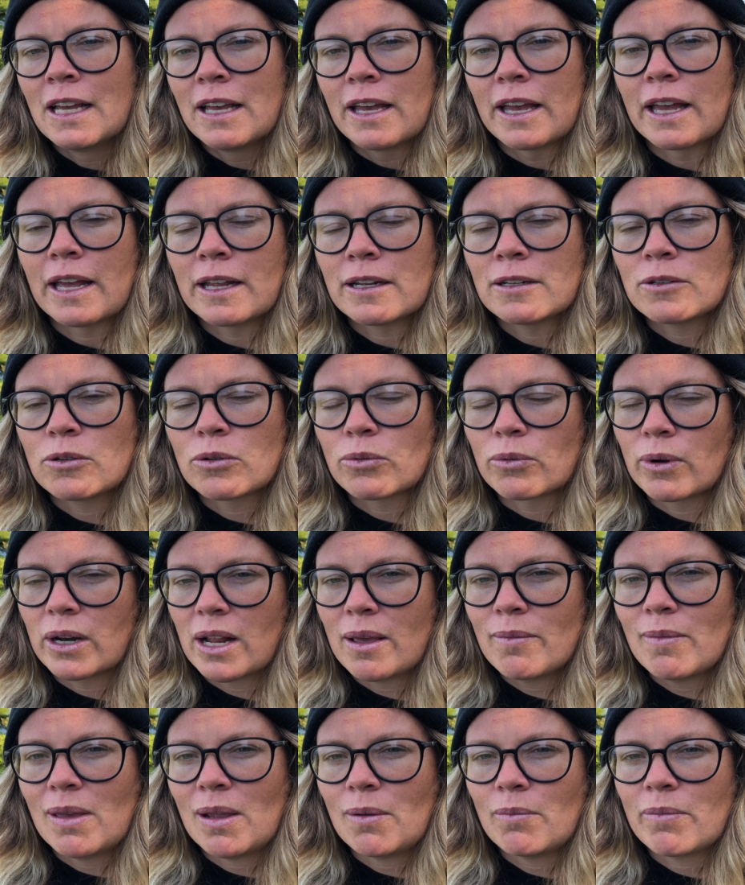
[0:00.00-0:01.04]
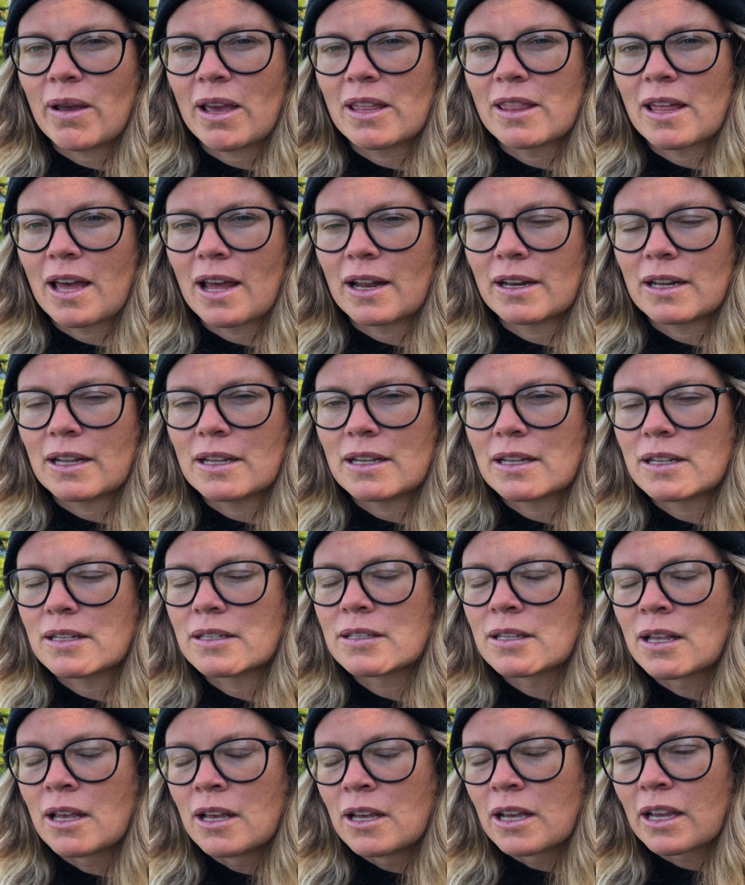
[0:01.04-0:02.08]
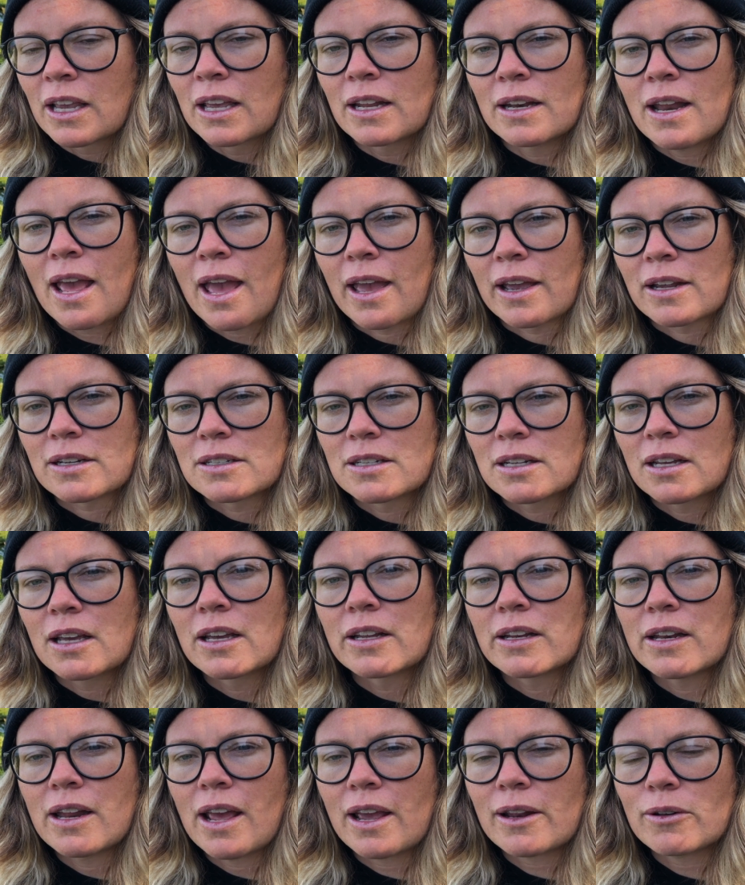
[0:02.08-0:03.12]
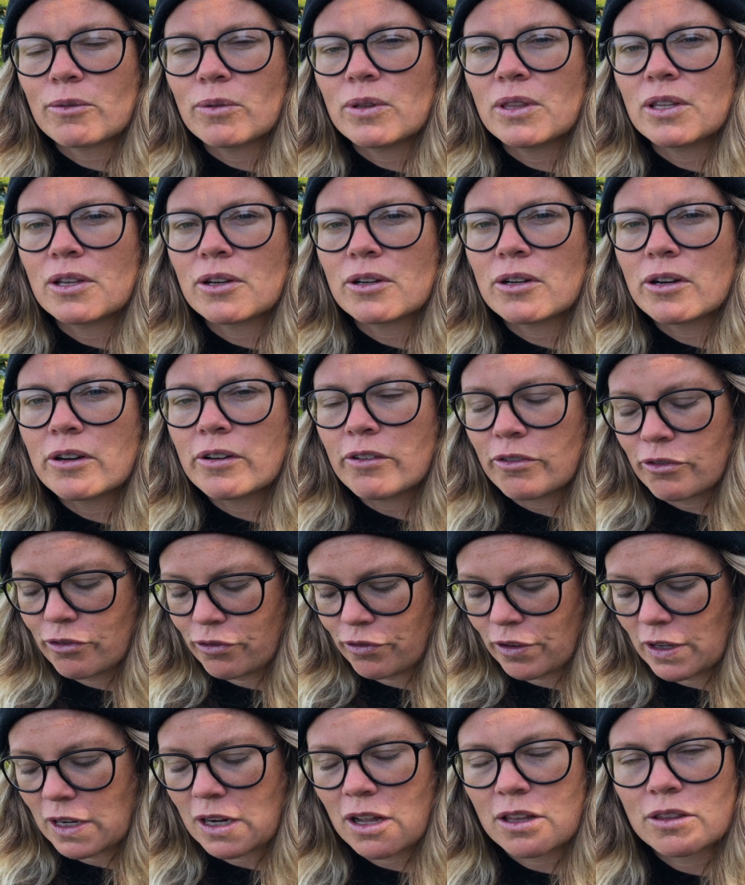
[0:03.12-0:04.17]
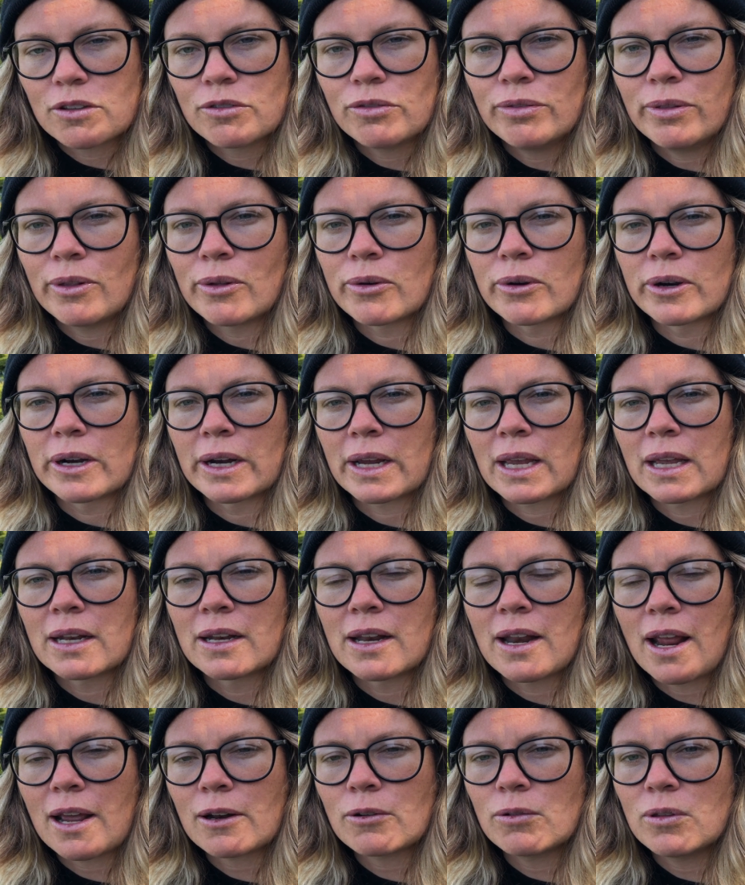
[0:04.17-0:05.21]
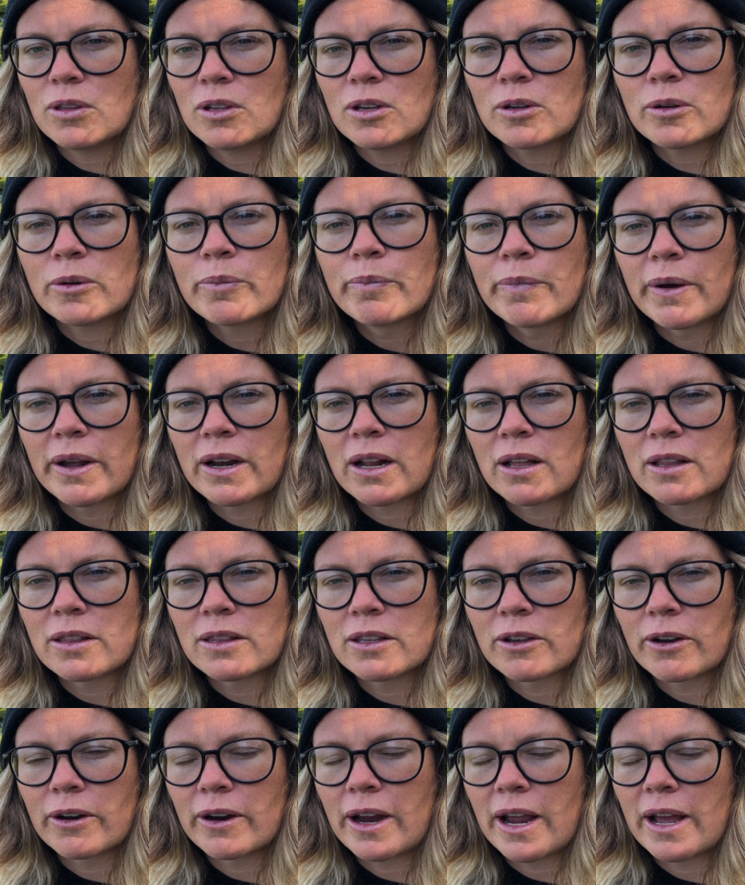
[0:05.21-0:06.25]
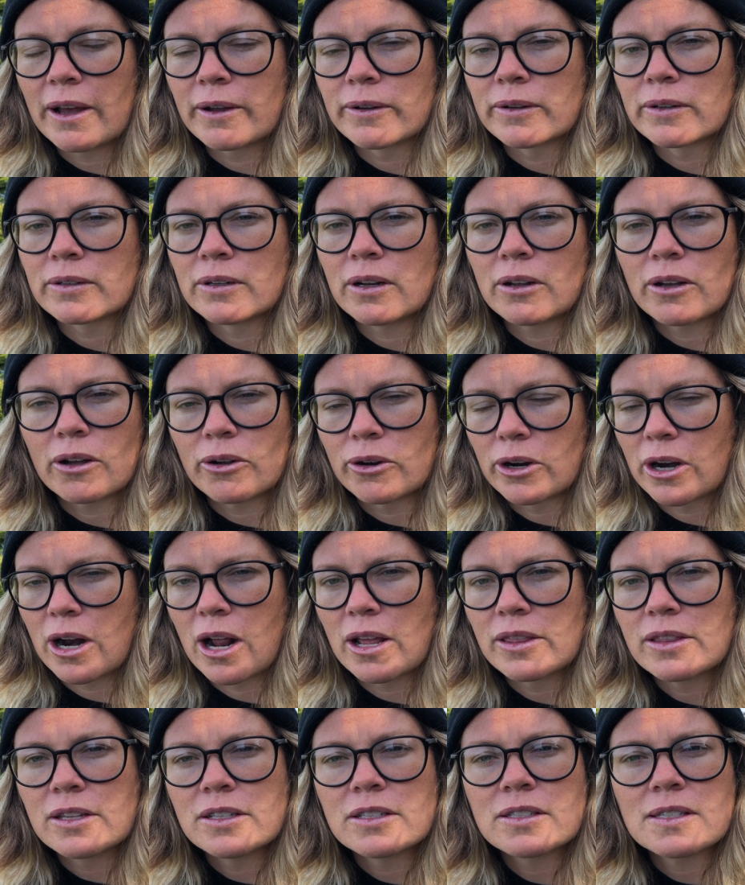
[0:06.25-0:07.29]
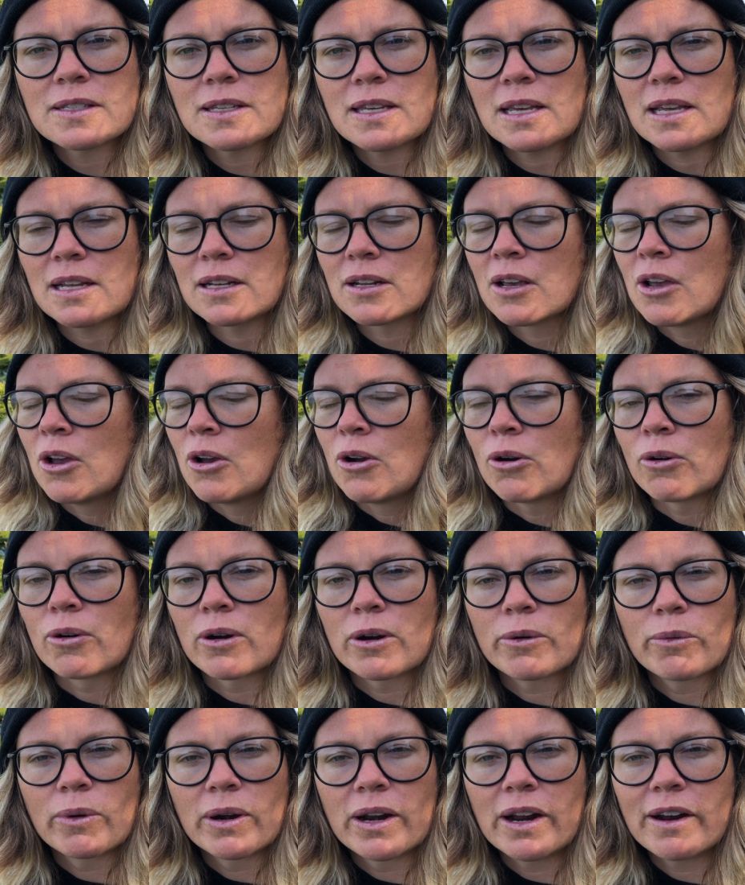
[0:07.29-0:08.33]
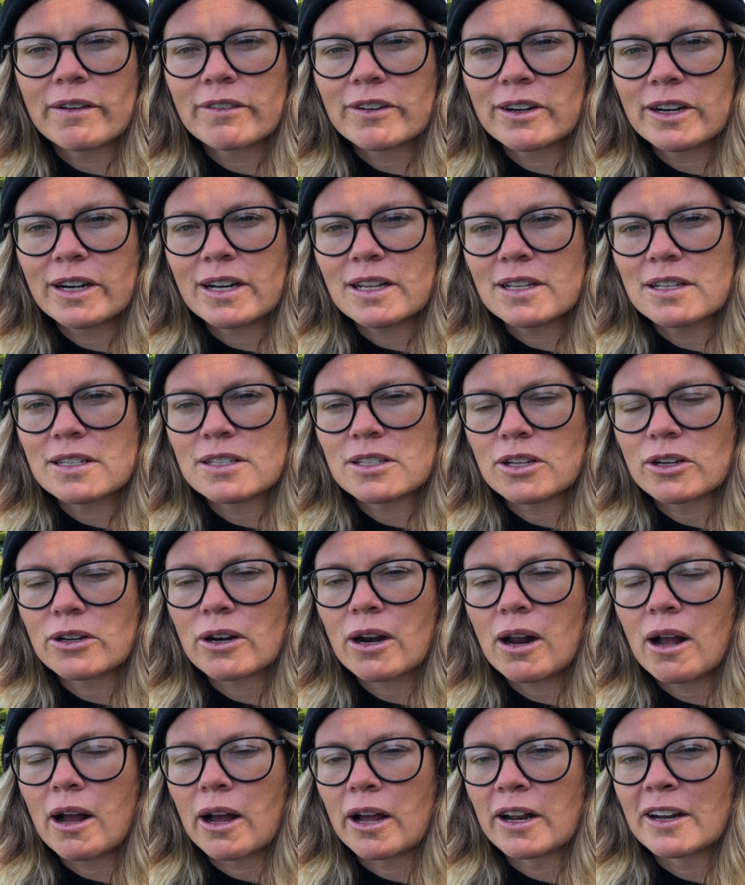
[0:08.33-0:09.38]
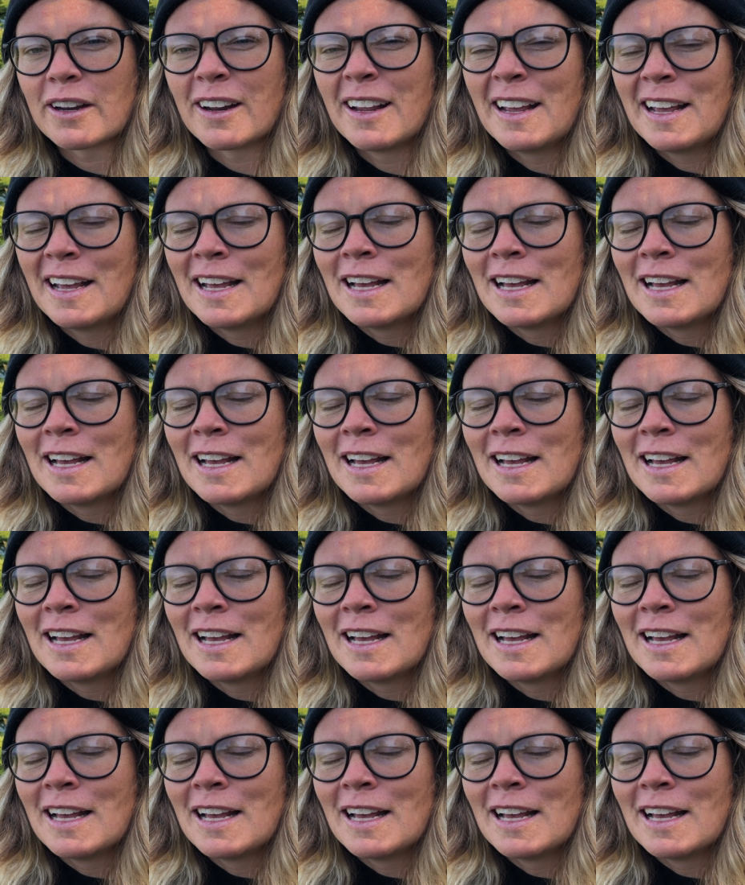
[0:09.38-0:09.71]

And what I mean by that is connect. Connect with your feet on the floor. Connect with your butt on the ground or on the seat or whatever it is you're on.